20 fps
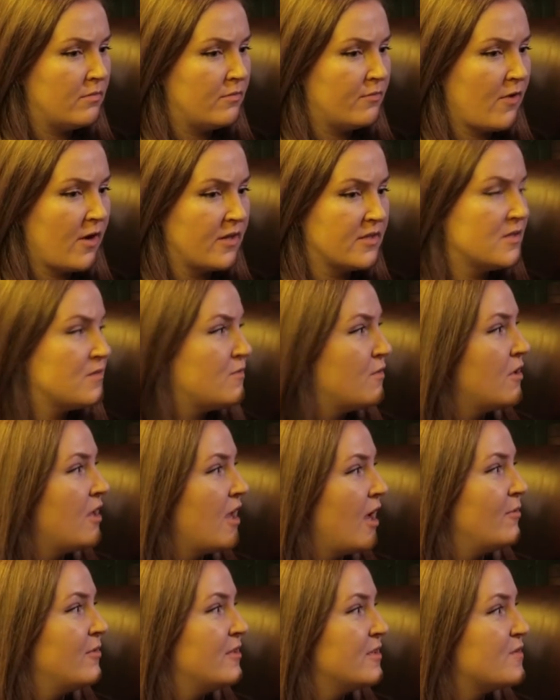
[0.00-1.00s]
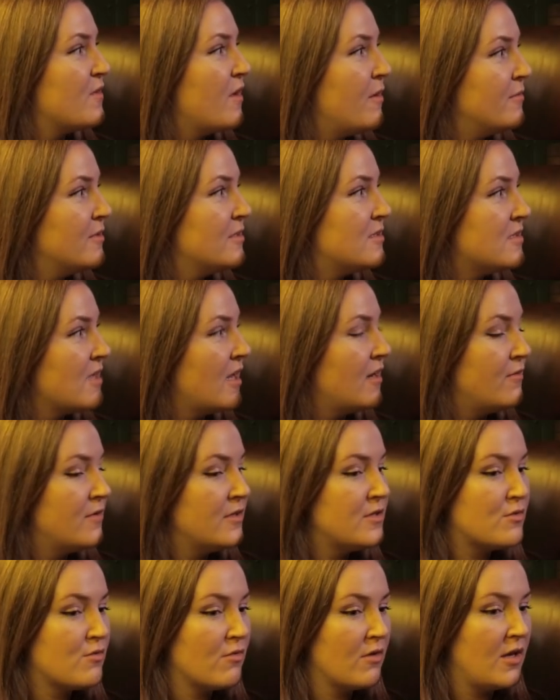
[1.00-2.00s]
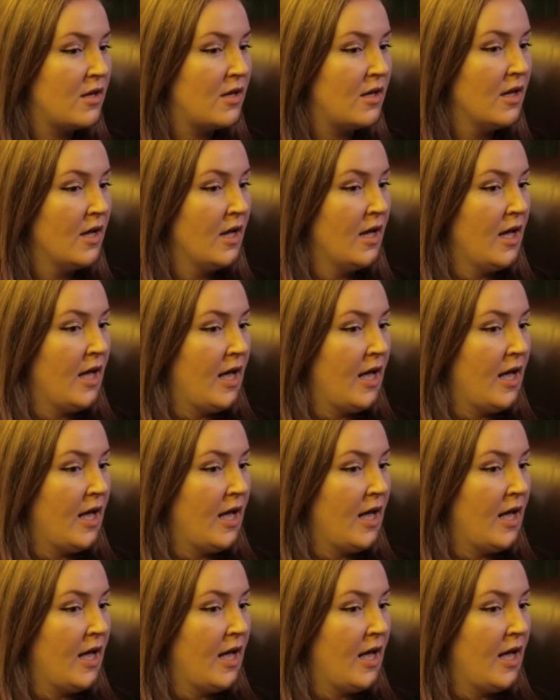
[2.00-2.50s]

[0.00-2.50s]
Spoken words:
Francis Fukuyama's famous End of History